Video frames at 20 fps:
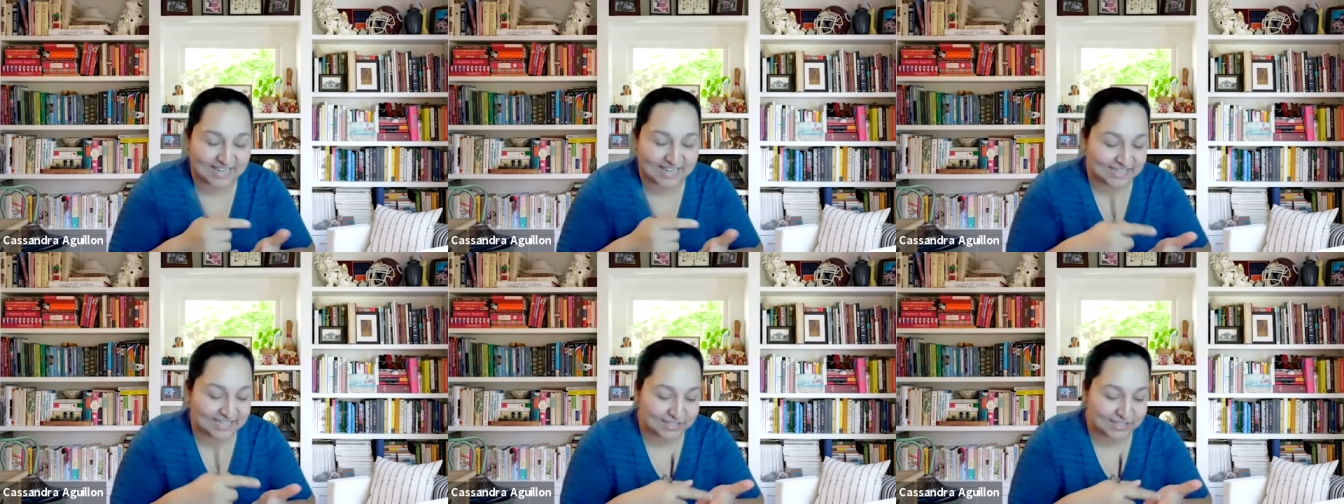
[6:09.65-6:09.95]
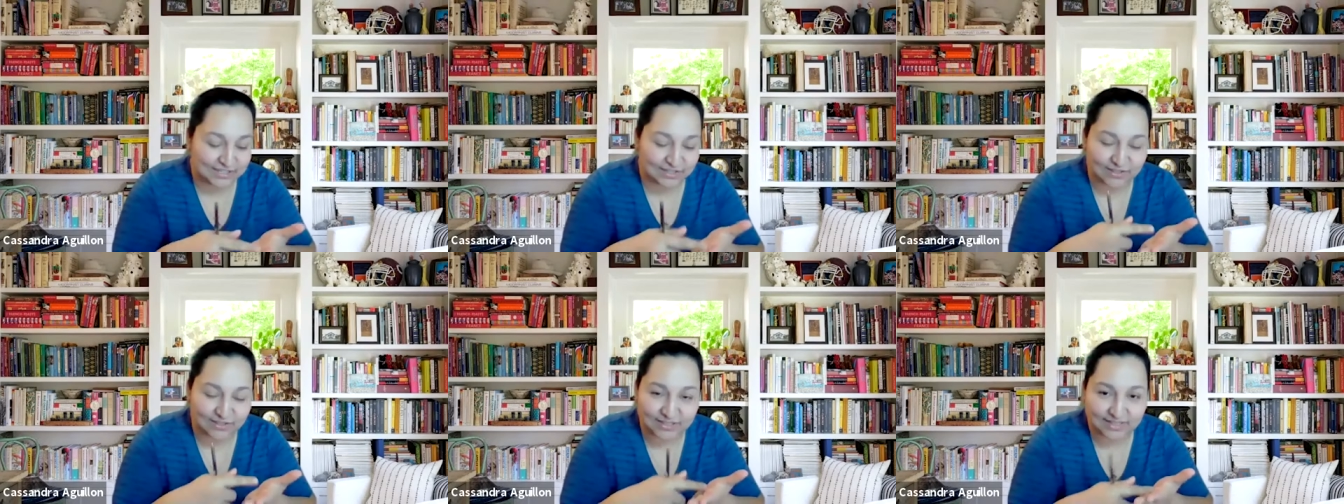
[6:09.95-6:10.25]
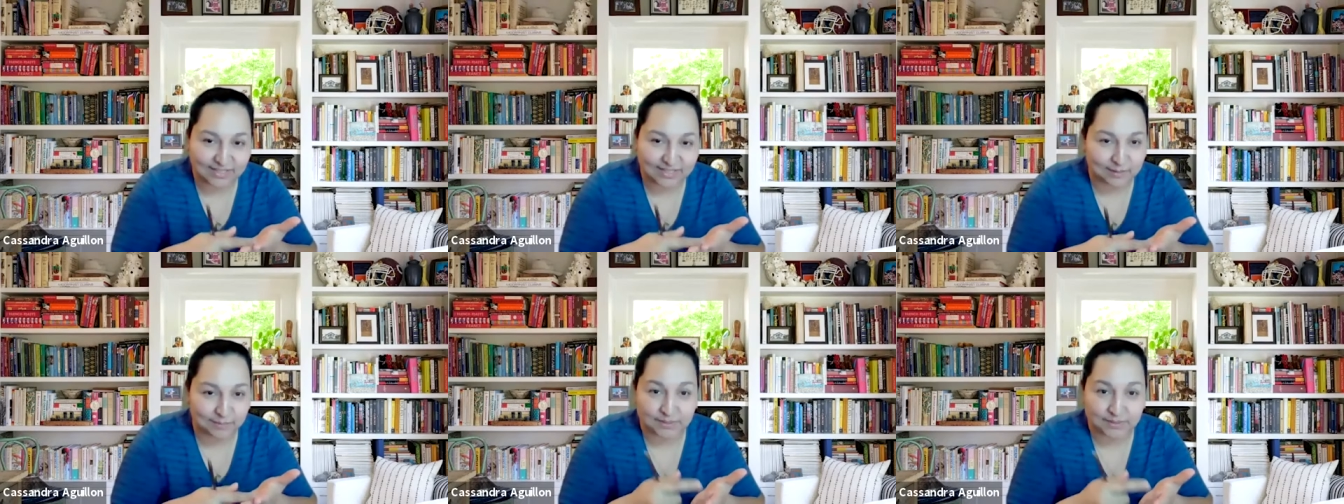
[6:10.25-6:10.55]
I just look at
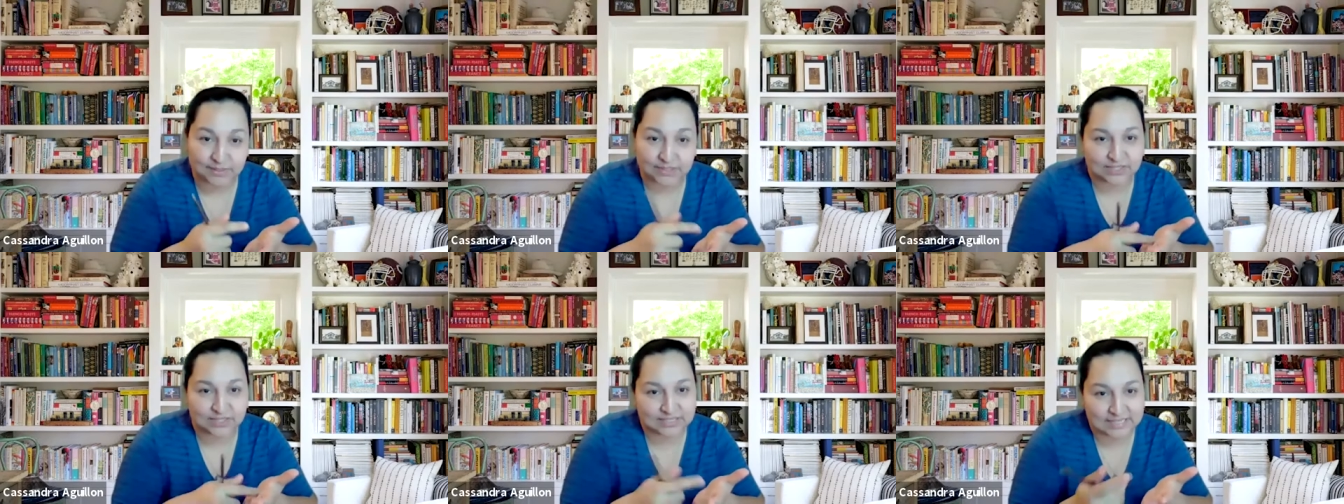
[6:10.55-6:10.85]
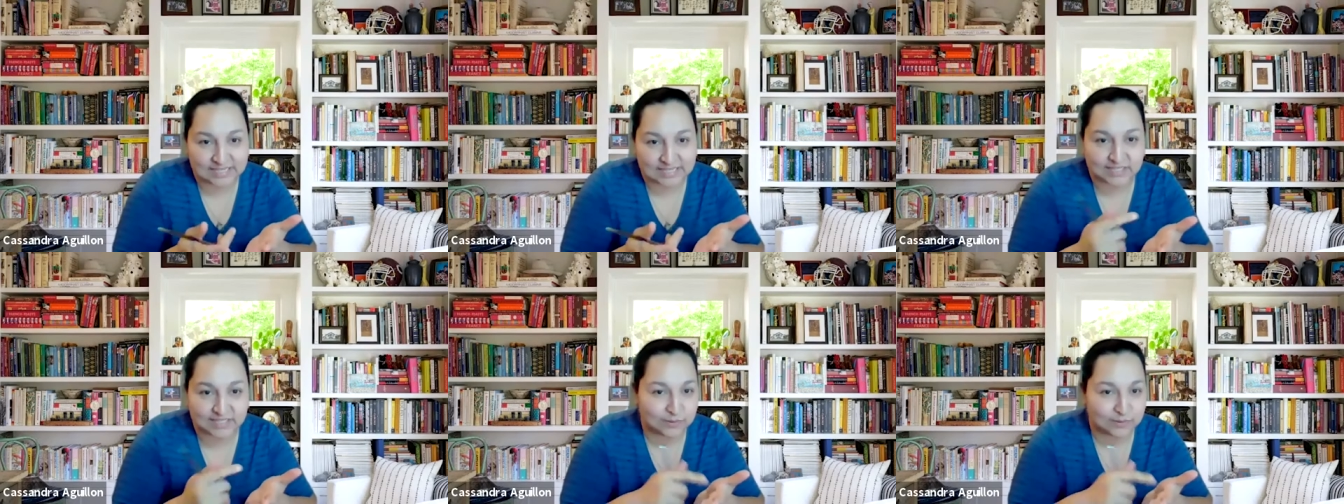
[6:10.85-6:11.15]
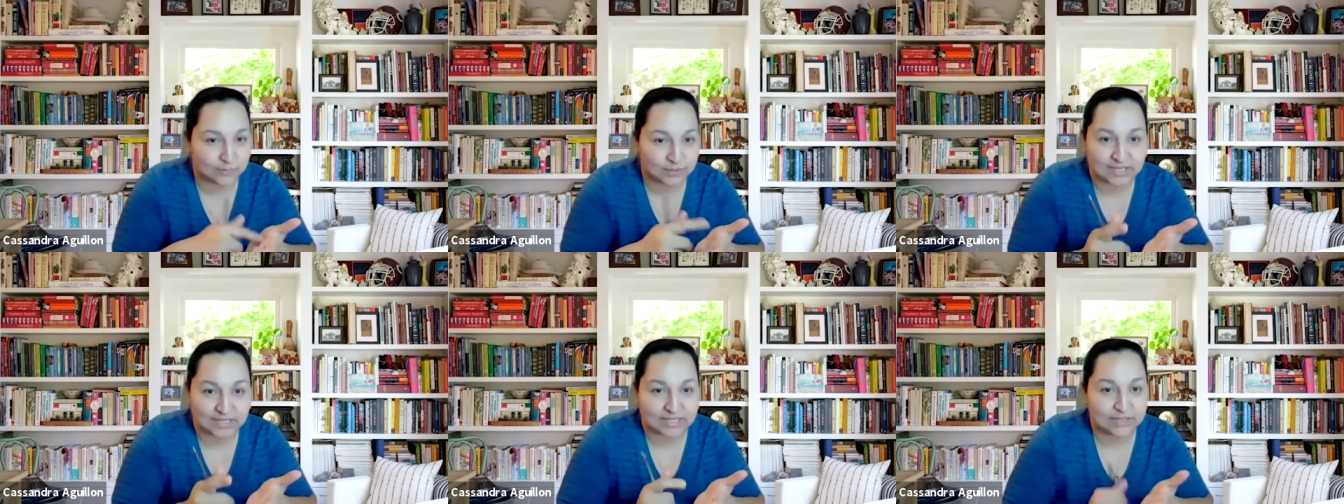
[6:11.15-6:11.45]
the numbers. Yes, it's
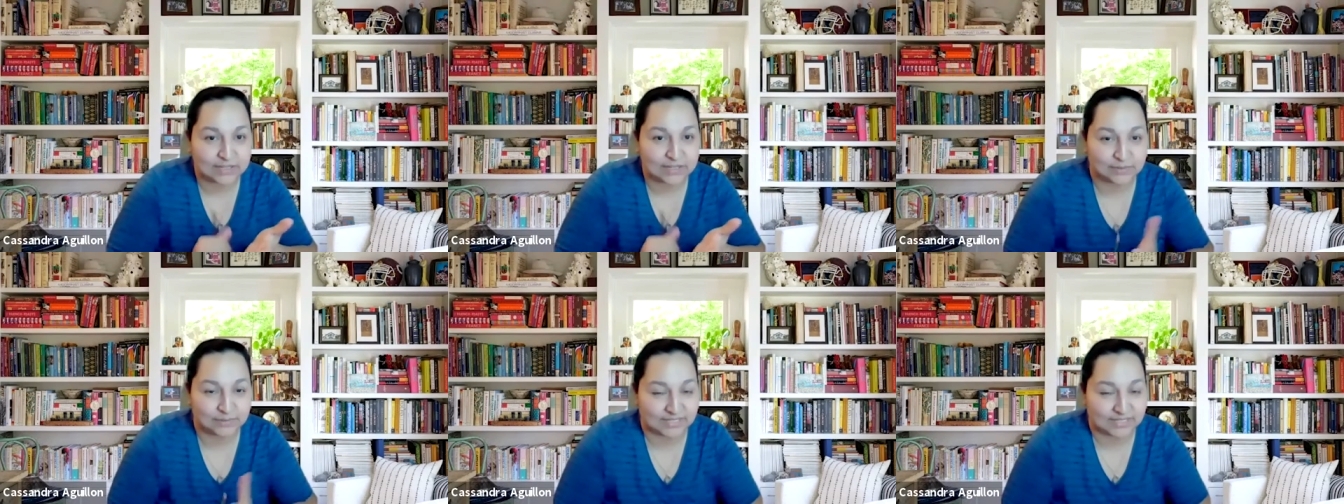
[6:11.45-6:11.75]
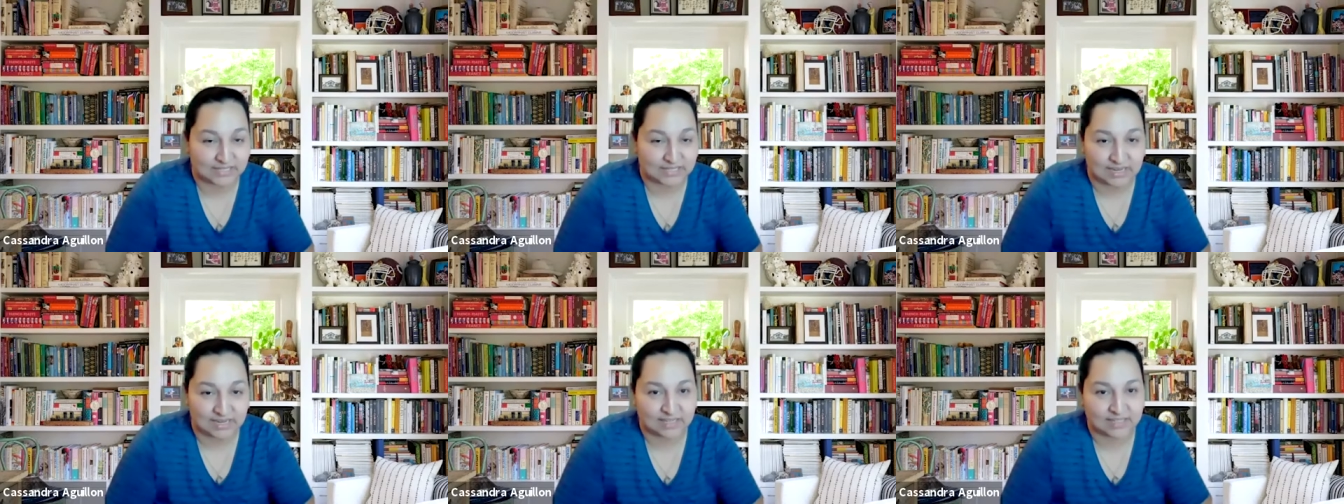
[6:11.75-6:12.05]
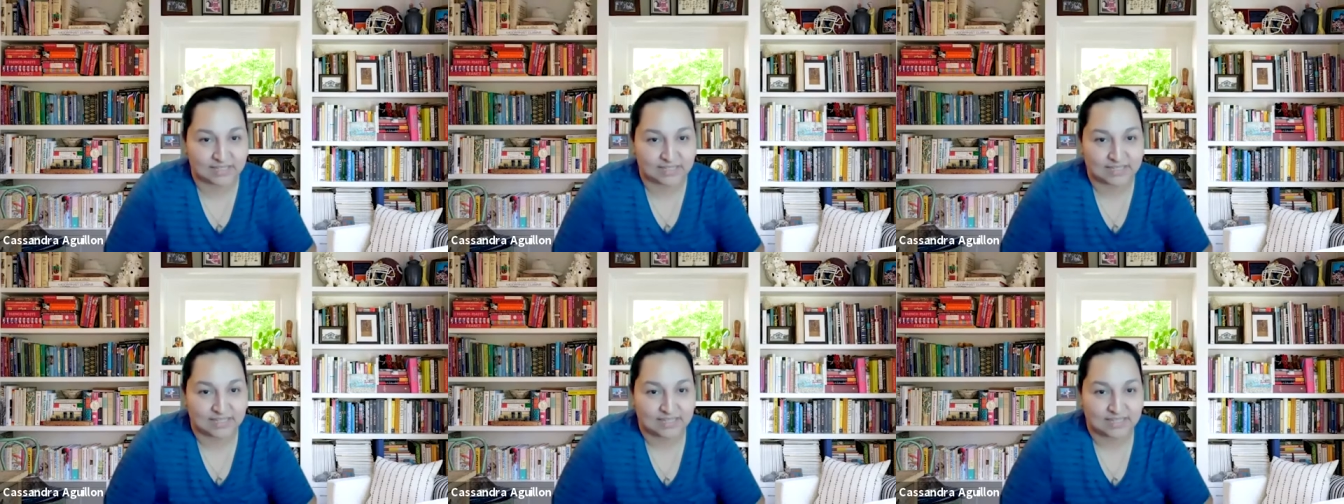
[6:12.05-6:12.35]
working. No, it's not.